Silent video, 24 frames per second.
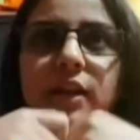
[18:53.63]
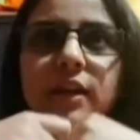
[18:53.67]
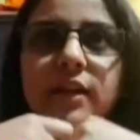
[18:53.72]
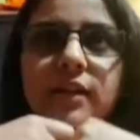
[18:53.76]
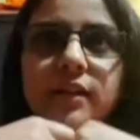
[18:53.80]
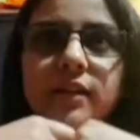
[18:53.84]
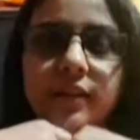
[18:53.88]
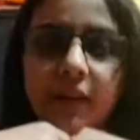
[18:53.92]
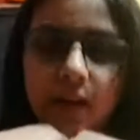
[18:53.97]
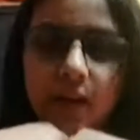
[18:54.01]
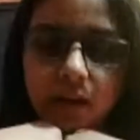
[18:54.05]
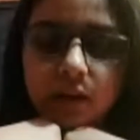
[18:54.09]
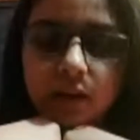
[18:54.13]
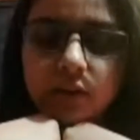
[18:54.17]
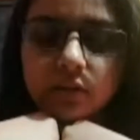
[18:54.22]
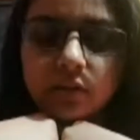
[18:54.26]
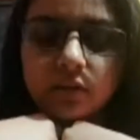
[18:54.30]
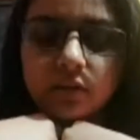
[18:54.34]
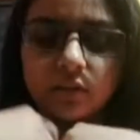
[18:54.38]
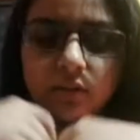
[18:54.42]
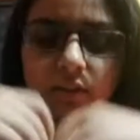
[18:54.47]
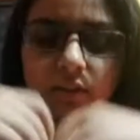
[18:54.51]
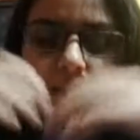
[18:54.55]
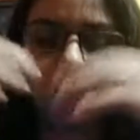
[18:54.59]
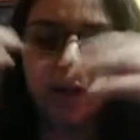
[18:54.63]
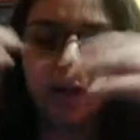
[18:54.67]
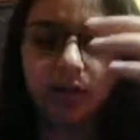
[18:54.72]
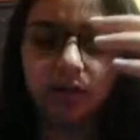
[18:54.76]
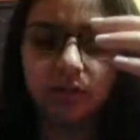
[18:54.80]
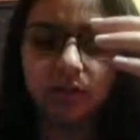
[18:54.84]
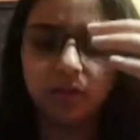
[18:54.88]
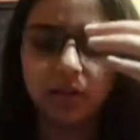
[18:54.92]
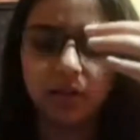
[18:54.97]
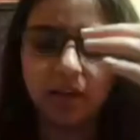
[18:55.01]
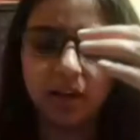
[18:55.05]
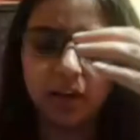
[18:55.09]
he said that
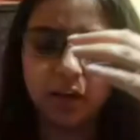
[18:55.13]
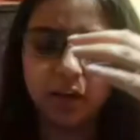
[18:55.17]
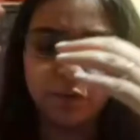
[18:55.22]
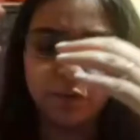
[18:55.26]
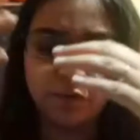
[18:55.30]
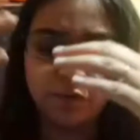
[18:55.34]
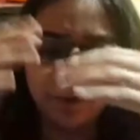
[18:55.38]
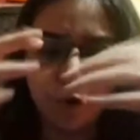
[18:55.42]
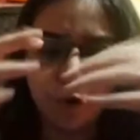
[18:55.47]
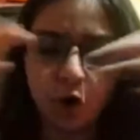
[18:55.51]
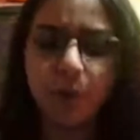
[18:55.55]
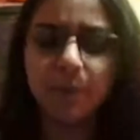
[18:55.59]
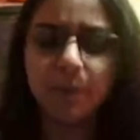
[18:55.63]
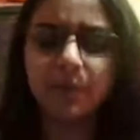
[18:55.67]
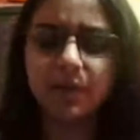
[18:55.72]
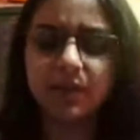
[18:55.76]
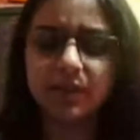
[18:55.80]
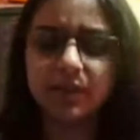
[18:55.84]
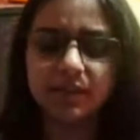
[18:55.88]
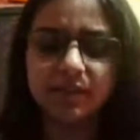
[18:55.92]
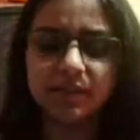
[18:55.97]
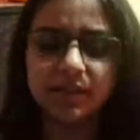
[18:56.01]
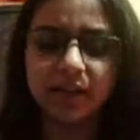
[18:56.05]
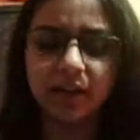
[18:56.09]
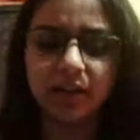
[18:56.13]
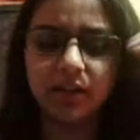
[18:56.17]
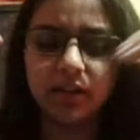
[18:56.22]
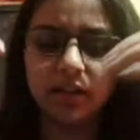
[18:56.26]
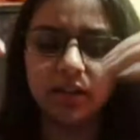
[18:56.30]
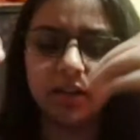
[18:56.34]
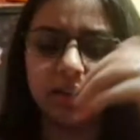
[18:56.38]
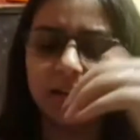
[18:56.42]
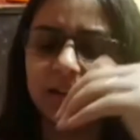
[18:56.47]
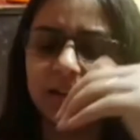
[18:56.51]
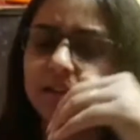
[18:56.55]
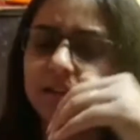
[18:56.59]
informed
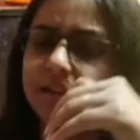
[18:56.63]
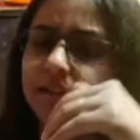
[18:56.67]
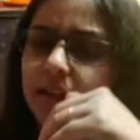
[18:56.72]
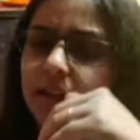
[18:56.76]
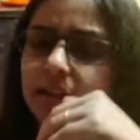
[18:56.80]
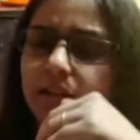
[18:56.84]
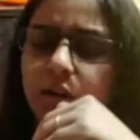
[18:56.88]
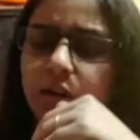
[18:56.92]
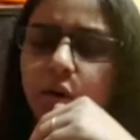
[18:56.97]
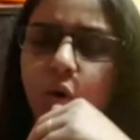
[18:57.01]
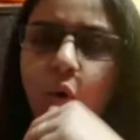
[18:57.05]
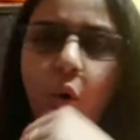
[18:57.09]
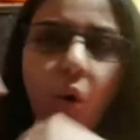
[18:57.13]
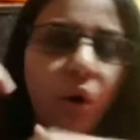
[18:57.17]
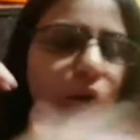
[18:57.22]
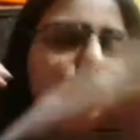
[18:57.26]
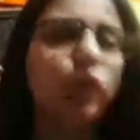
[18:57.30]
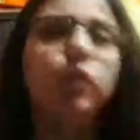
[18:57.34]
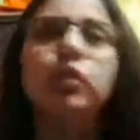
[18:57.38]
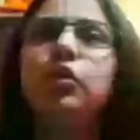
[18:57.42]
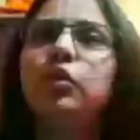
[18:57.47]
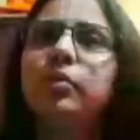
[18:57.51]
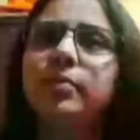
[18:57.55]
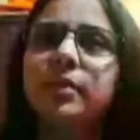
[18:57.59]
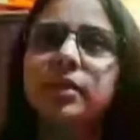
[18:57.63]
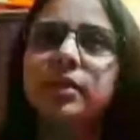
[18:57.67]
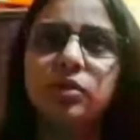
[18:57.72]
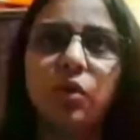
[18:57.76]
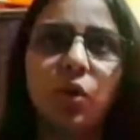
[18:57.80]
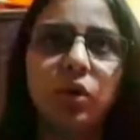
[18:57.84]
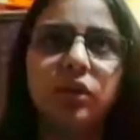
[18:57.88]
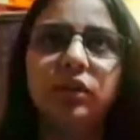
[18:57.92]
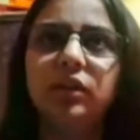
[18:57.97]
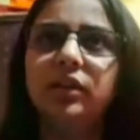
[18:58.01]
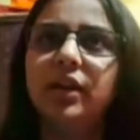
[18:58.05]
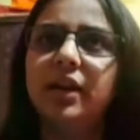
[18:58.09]
consent is an autonomous
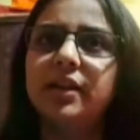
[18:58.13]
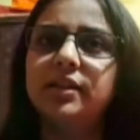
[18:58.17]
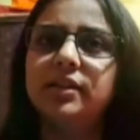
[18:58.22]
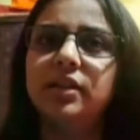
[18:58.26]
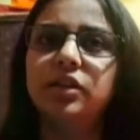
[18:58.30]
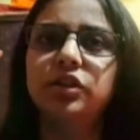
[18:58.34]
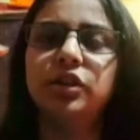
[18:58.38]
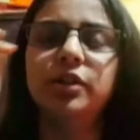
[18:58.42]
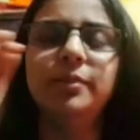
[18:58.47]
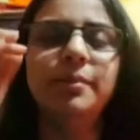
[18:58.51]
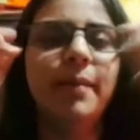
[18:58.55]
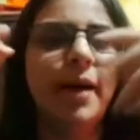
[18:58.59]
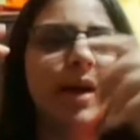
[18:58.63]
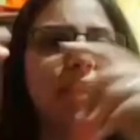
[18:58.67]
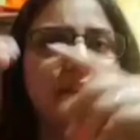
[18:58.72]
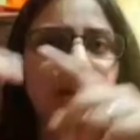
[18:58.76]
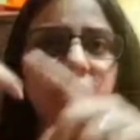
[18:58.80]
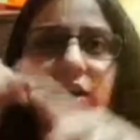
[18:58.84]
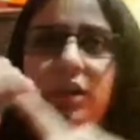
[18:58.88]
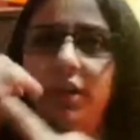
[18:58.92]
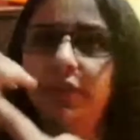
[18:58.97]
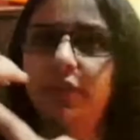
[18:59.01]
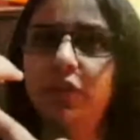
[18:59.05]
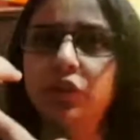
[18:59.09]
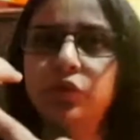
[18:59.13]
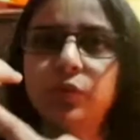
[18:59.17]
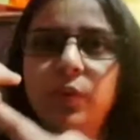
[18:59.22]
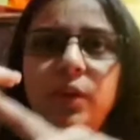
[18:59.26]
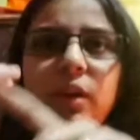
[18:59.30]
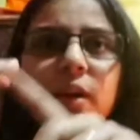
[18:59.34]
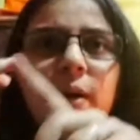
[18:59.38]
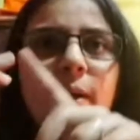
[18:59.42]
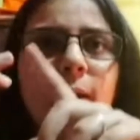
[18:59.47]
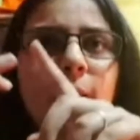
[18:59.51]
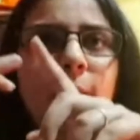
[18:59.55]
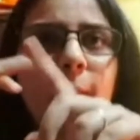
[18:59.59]
authorization by an
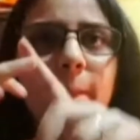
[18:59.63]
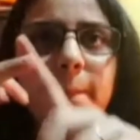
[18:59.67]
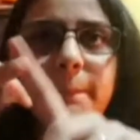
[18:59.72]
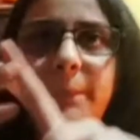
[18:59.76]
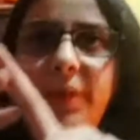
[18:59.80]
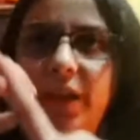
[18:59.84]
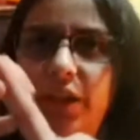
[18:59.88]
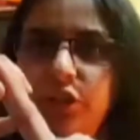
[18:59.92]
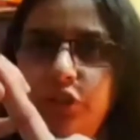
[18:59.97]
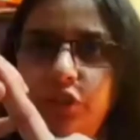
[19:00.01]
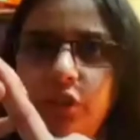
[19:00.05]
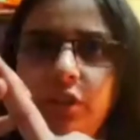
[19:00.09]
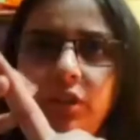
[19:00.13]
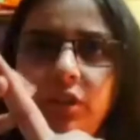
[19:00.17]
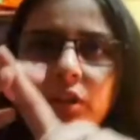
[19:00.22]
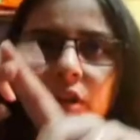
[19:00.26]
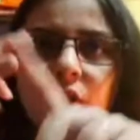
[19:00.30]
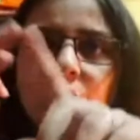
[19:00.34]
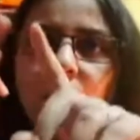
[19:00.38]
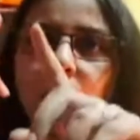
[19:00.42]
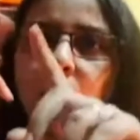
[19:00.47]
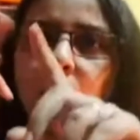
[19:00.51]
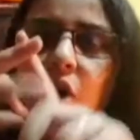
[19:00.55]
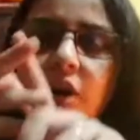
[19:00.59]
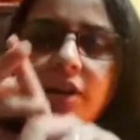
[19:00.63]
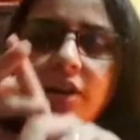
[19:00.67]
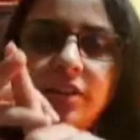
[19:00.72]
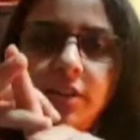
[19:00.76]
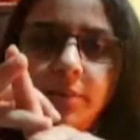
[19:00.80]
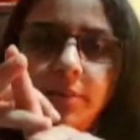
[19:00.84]
individual, patient, or